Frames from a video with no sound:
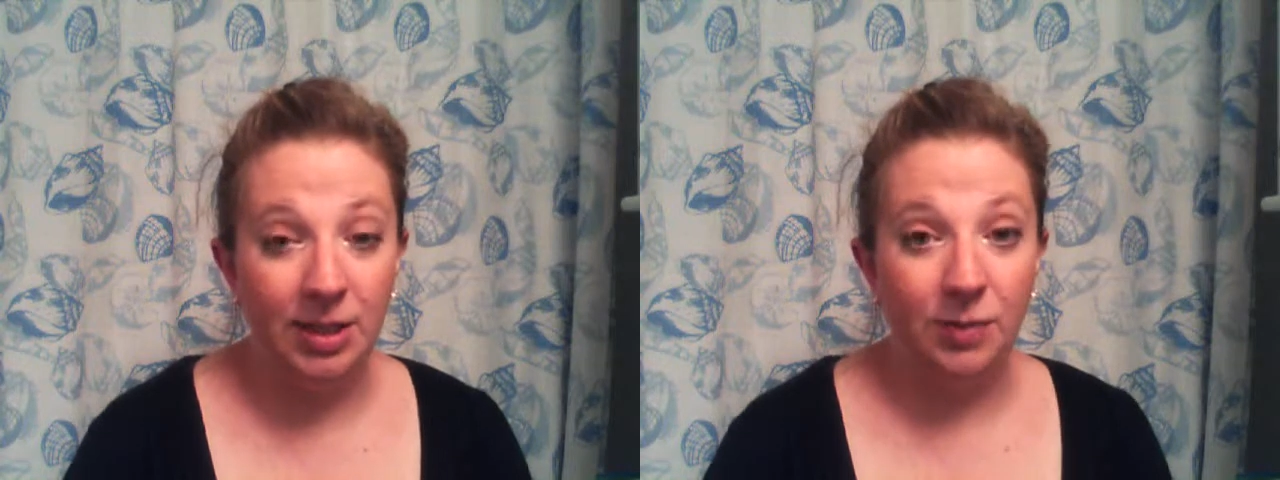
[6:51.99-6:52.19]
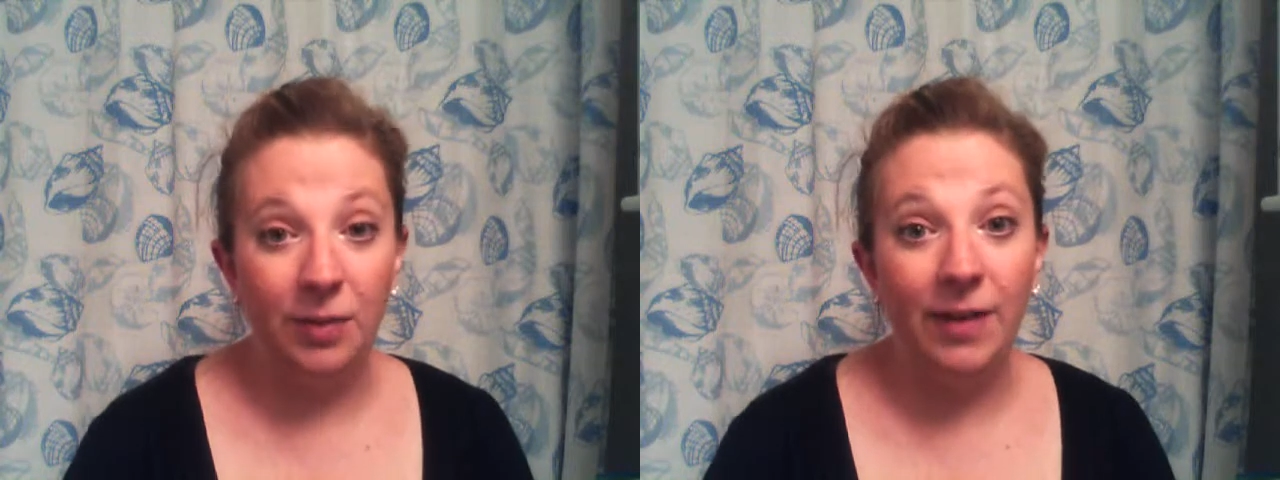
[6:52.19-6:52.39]

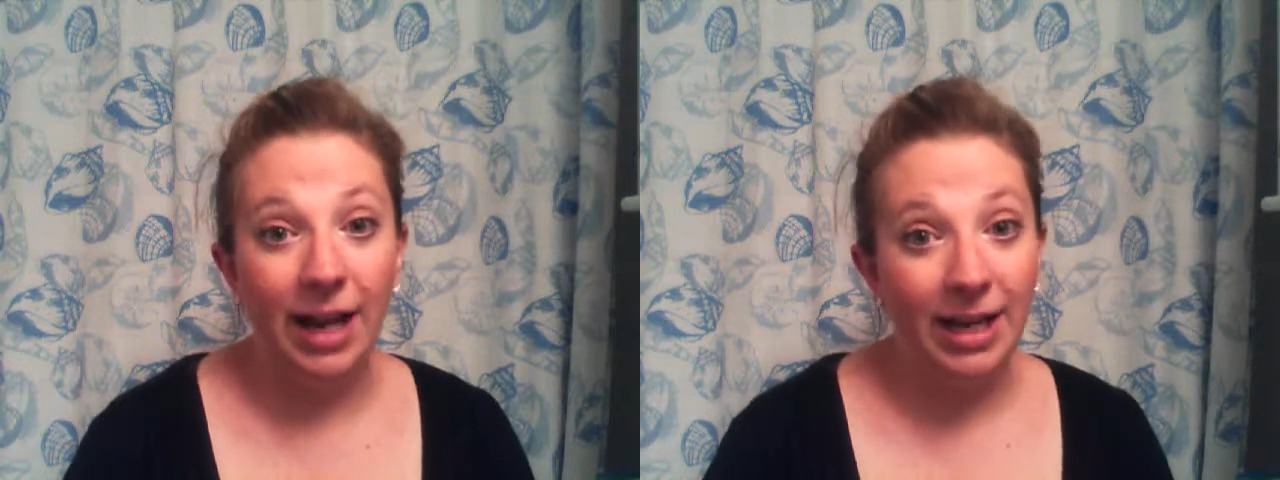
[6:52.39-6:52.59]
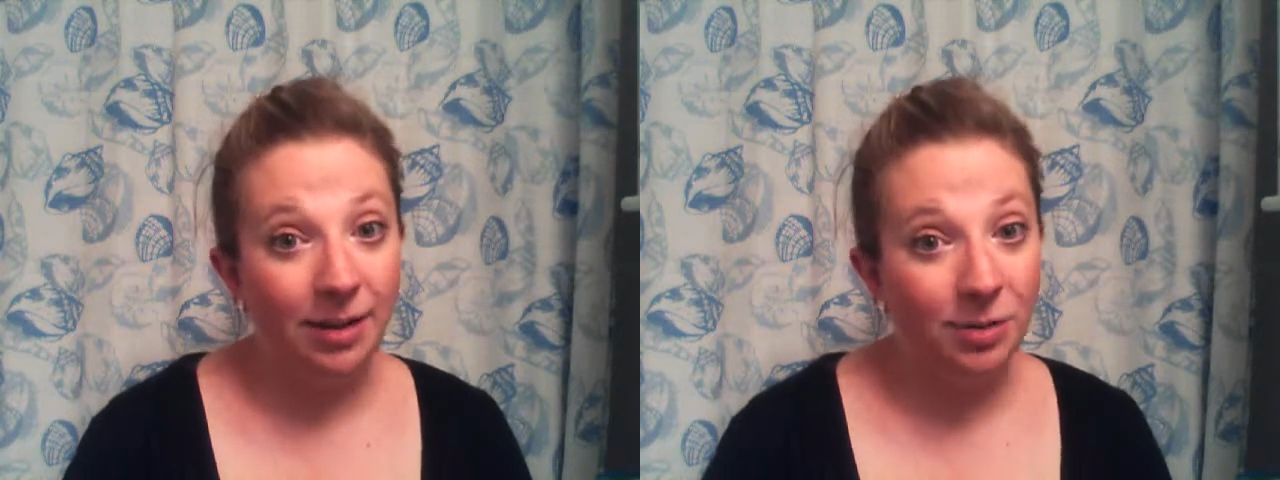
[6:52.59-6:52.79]
Because we
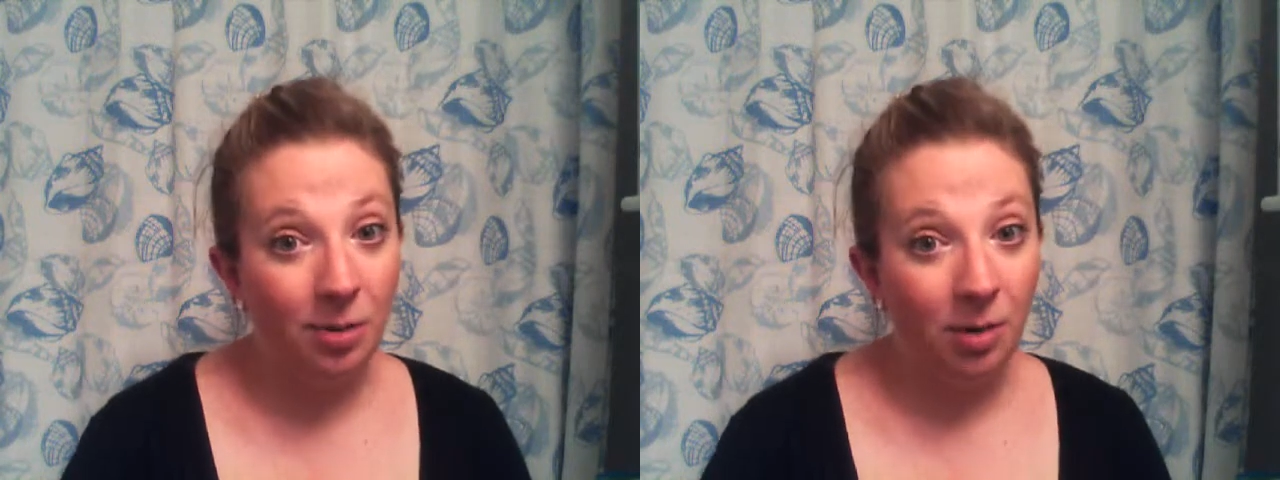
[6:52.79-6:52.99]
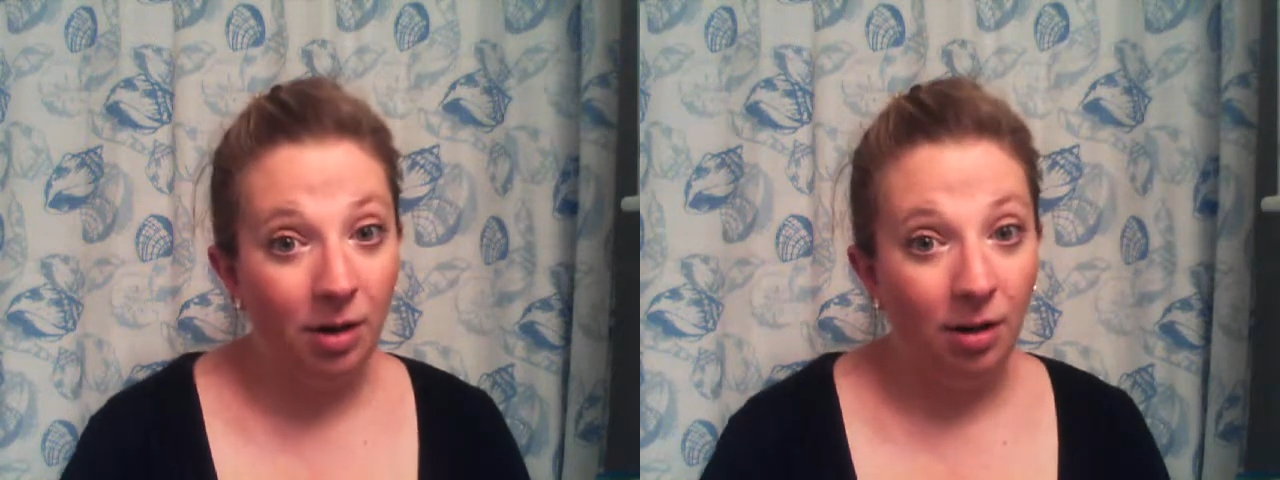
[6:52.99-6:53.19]
find out
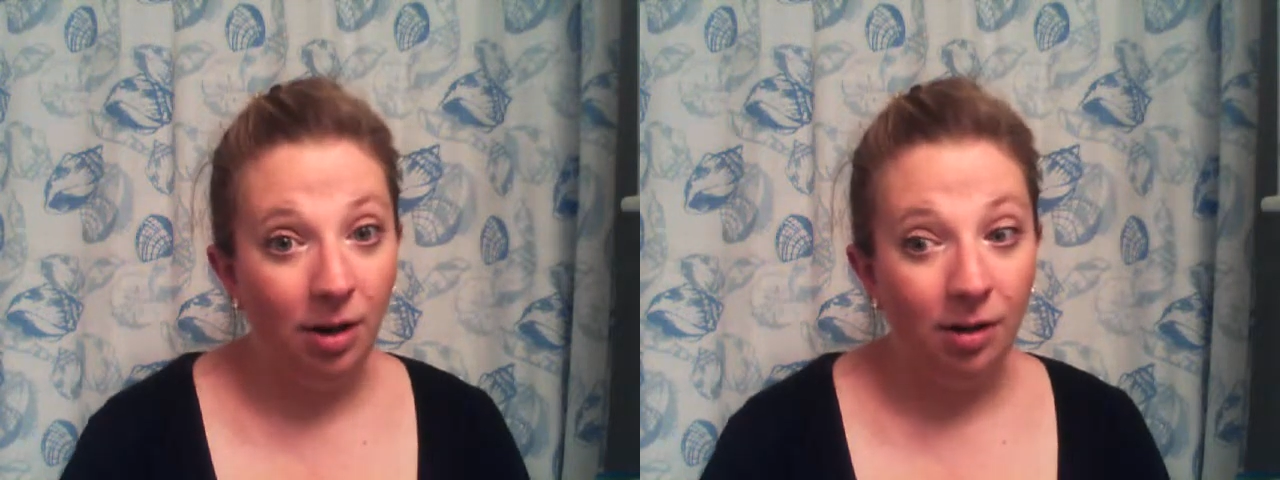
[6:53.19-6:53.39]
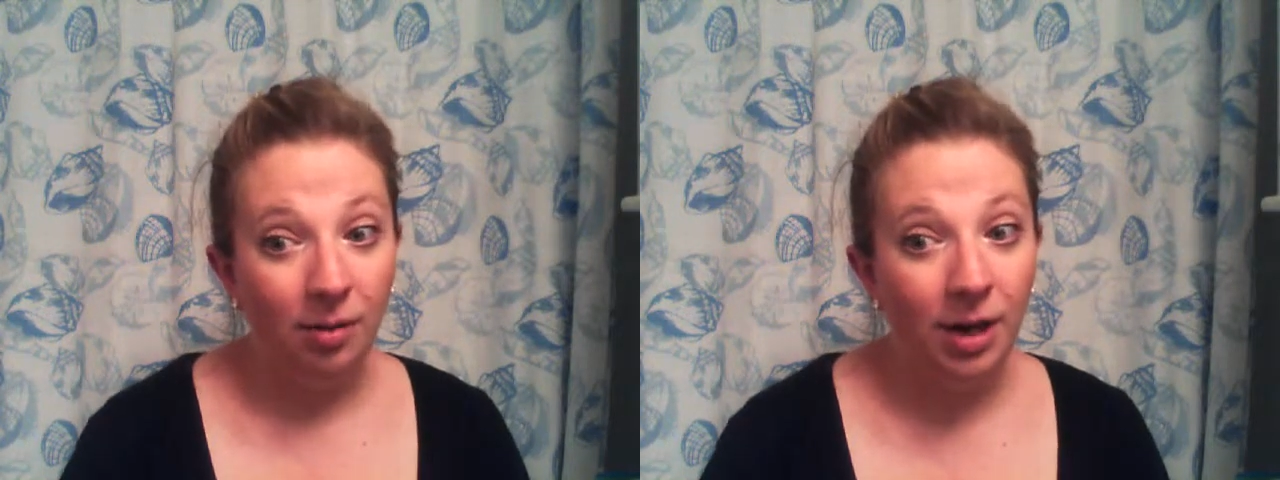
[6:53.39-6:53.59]

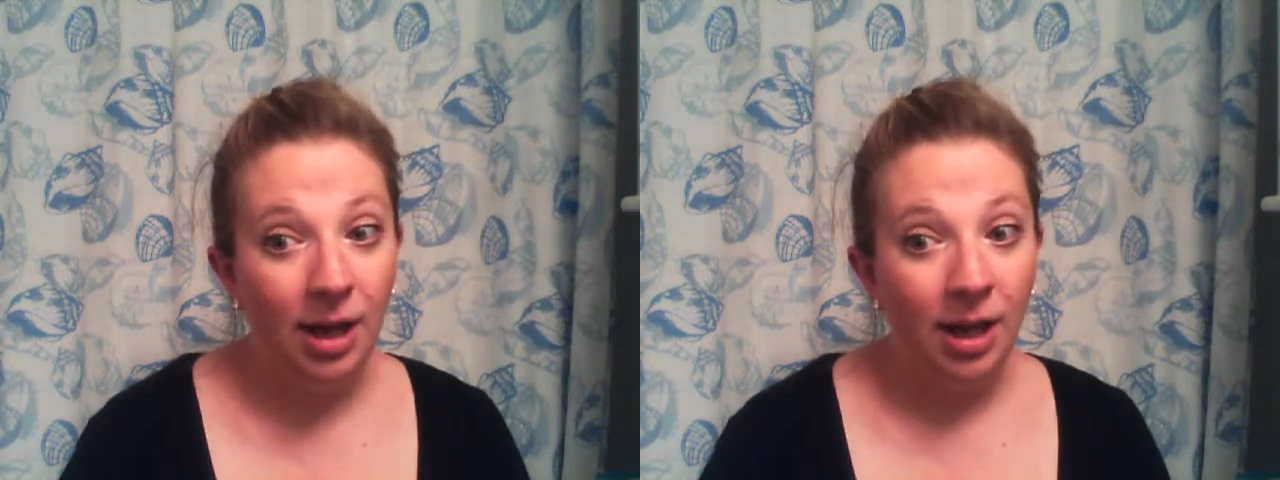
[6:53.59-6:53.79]
tomorrow,